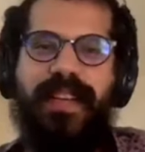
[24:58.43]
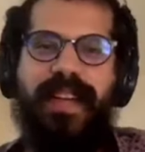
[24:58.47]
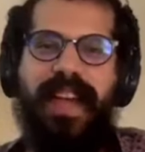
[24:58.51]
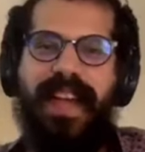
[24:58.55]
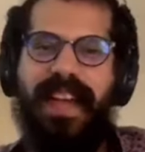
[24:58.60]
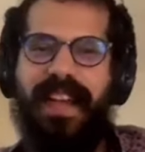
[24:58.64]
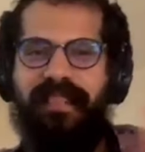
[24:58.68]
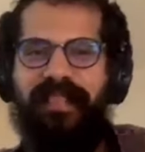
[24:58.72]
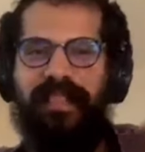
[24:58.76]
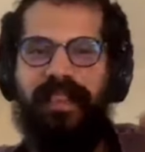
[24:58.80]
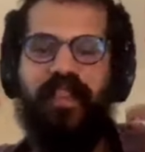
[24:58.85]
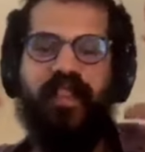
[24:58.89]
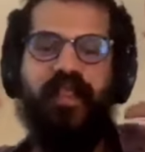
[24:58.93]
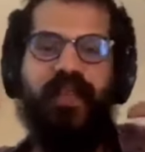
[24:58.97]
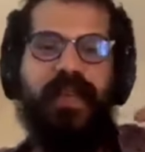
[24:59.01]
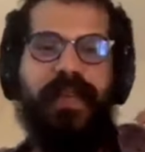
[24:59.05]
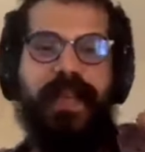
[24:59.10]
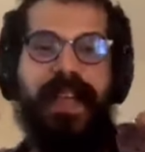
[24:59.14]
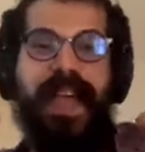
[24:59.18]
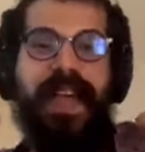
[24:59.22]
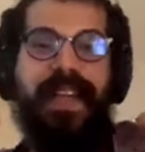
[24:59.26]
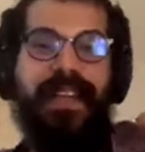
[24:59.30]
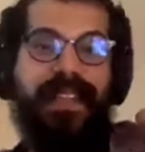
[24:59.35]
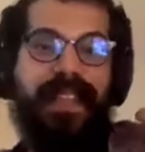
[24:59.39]
like a virtual
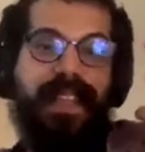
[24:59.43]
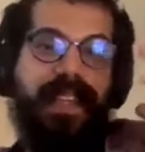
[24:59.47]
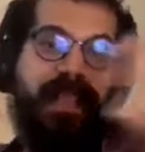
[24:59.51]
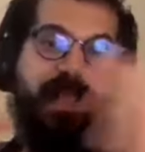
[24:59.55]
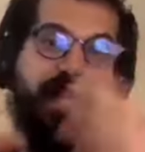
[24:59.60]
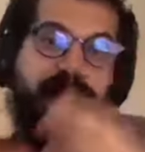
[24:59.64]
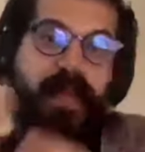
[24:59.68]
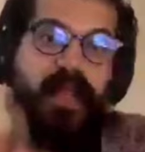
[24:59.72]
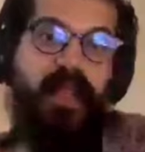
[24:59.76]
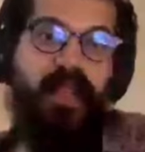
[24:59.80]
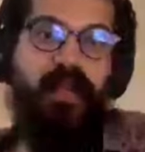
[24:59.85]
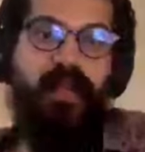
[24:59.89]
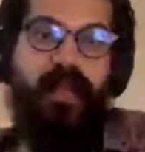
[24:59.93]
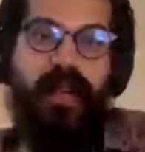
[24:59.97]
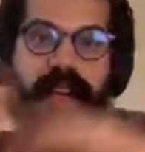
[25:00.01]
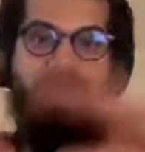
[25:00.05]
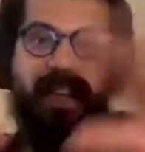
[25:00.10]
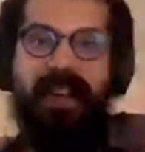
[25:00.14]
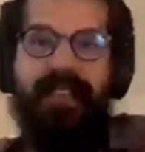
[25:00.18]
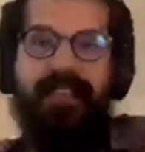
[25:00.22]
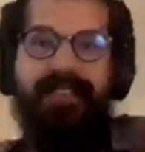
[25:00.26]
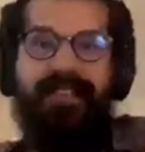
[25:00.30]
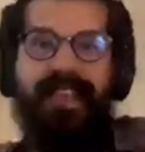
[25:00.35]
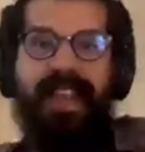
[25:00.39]
reality exhibition where you
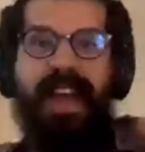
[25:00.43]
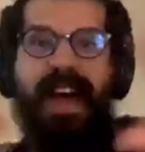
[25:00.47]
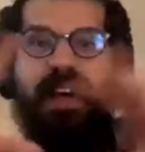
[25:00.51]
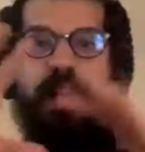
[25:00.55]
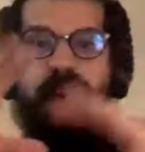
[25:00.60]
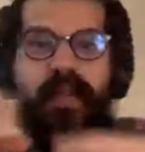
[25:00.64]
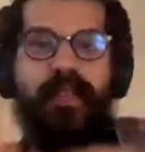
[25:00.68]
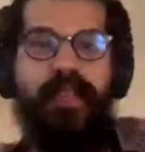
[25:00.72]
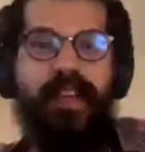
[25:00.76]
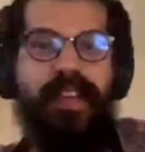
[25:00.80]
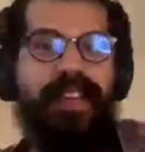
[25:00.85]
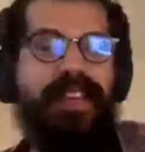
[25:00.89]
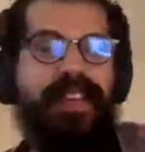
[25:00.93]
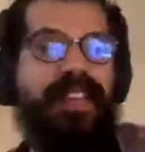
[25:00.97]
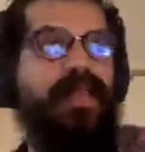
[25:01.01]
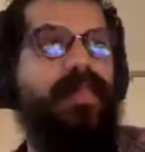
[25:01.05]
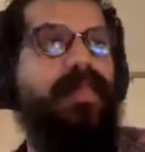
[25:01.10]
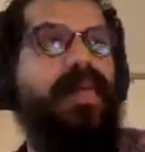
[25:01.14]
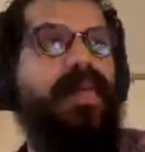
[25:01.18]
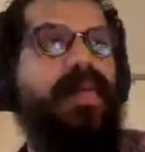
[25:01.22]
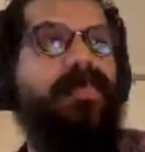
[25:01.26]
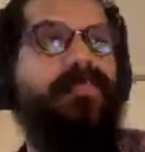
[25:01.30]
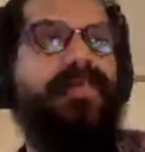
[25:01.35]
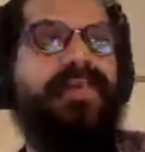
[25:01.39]
can fly over these
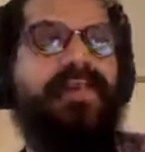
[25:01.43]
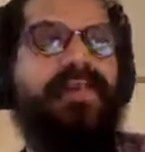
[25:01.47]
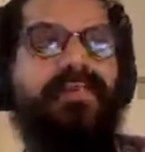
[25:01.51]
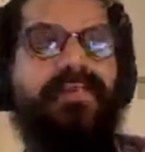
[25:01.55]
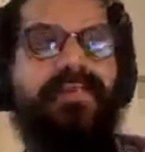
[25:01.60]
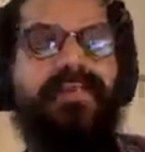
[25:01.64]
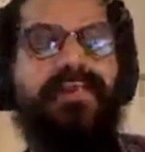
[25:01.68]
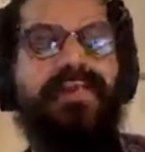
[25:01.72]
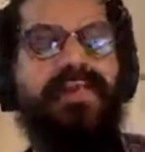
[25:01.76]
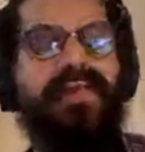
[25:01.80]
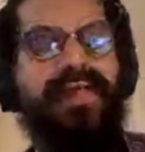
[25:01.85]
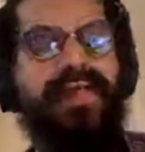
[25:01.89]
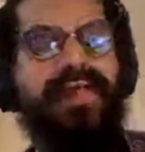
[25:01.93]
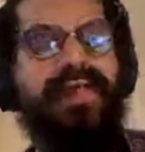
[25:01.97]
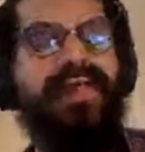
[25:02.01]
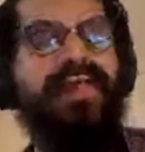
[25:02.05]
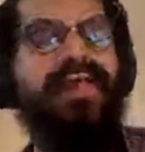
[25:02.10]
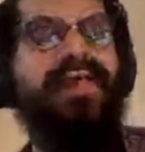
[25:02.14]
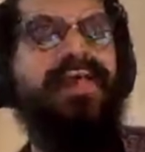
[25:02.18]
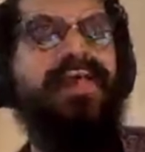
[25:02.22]
maps and like